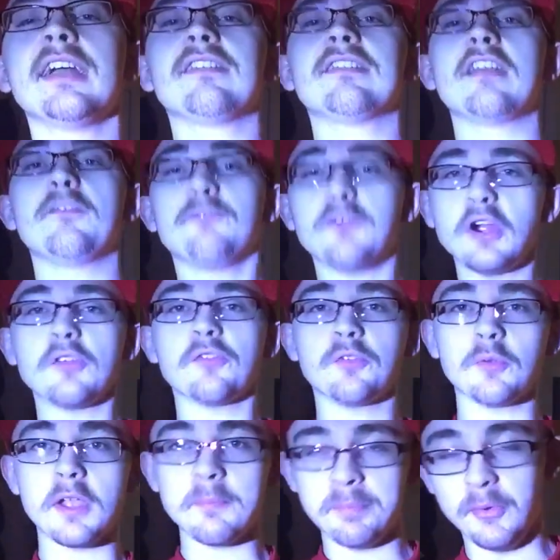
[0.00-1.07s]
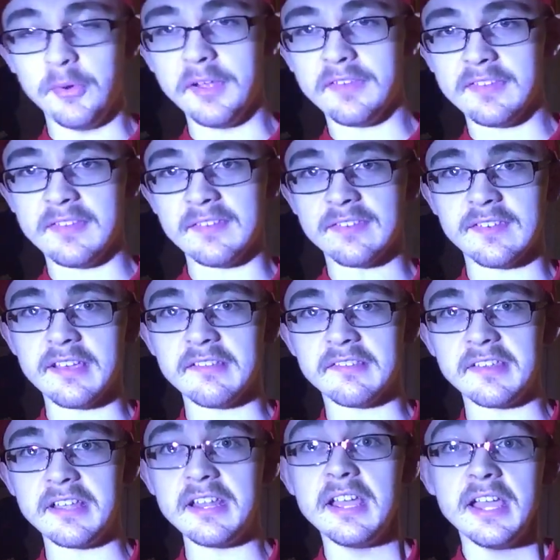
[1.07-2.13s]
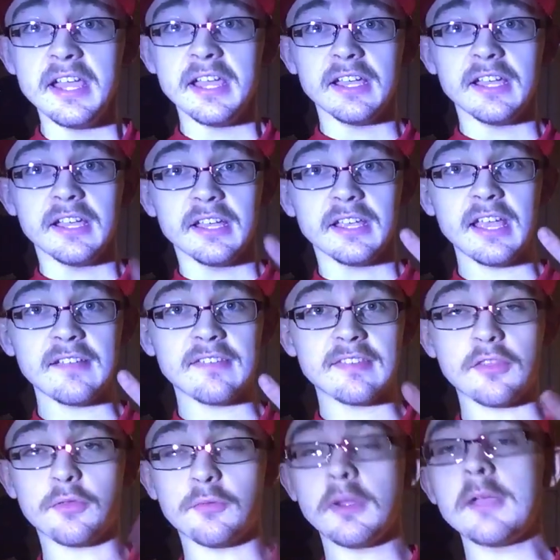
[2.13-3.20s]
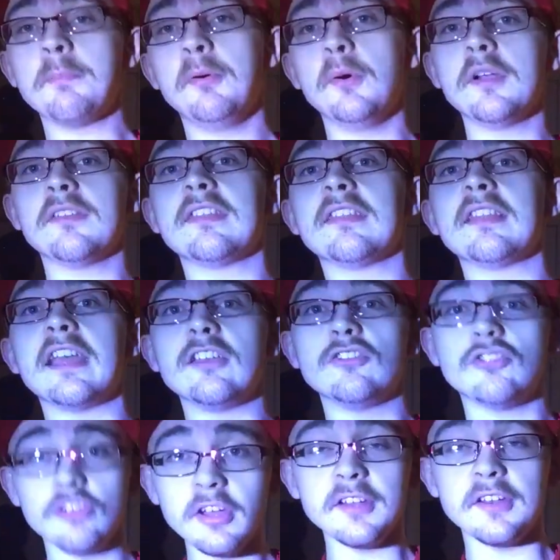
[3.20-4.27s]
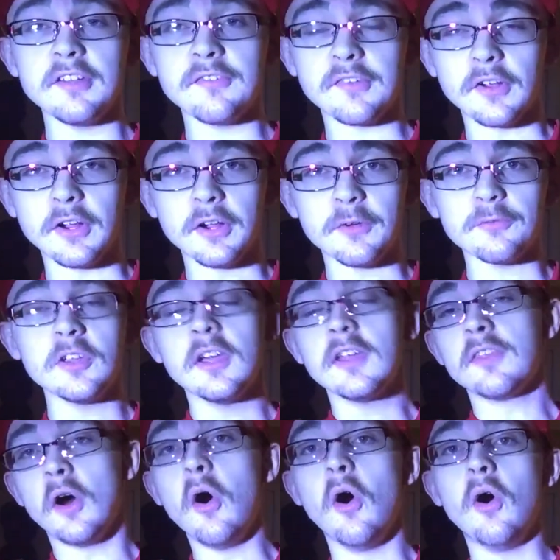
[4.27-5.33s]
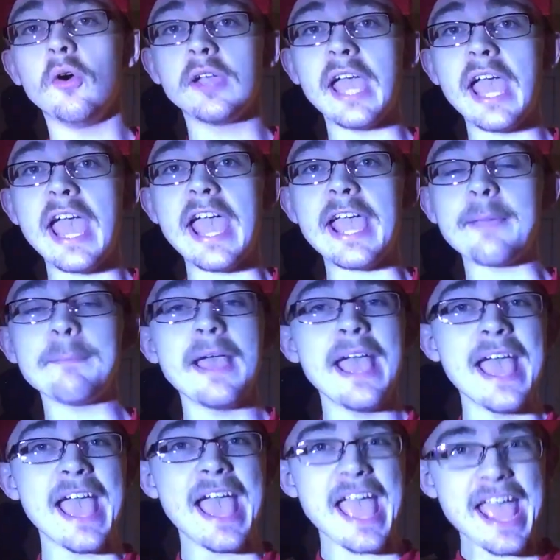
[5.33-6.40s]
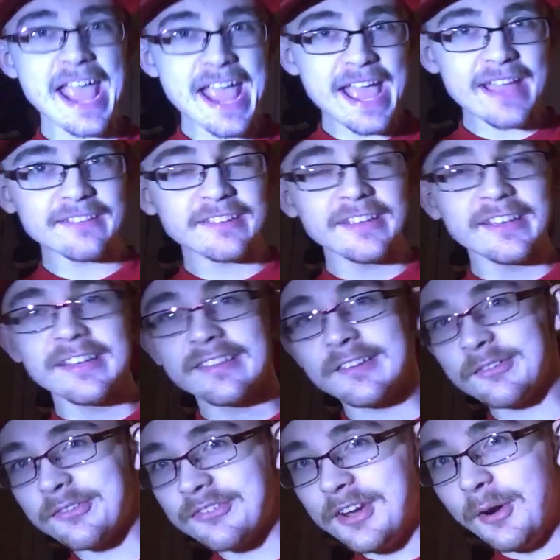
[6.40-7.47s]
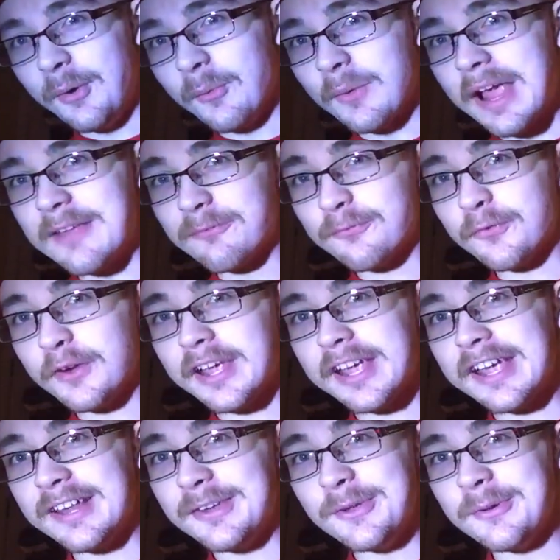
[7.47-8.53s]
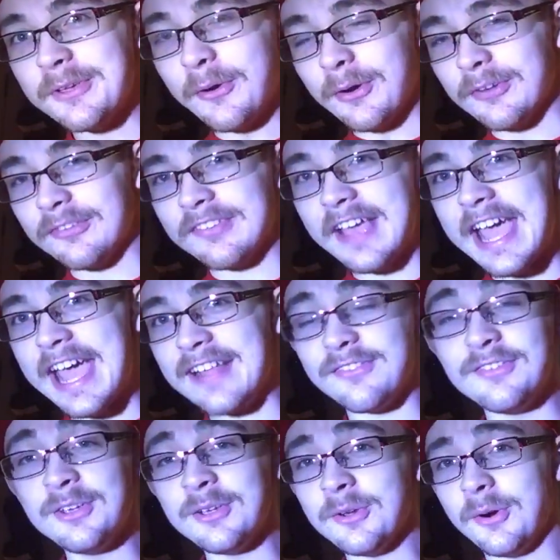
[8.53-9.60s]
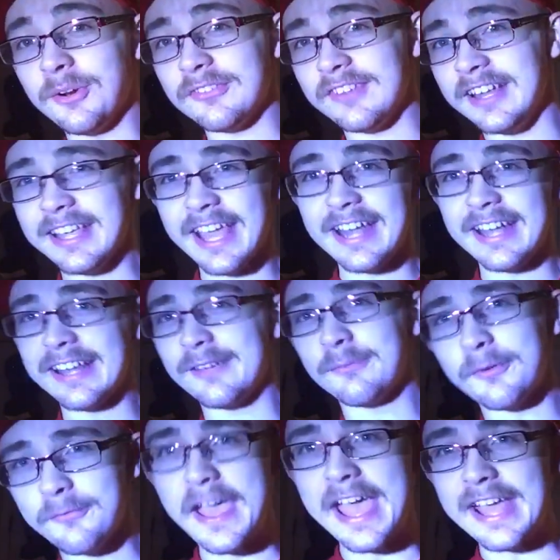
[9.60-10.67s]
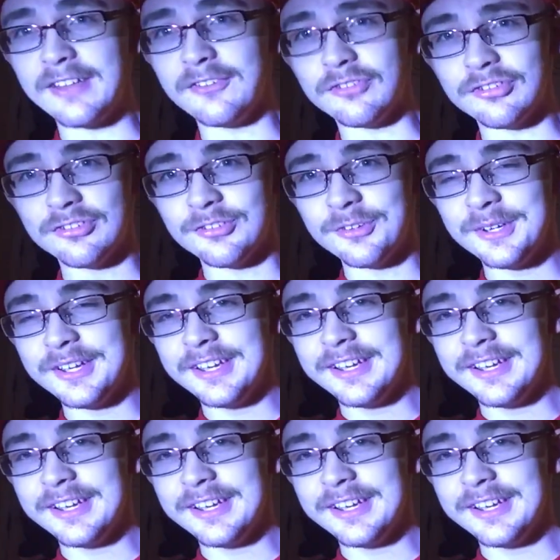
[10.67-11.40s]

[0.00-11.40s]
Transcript: gets their first three points of the season, gets the three points that they should have deserved the whole game, and they're still rent free in New York's heads. New York didn't get any revenge.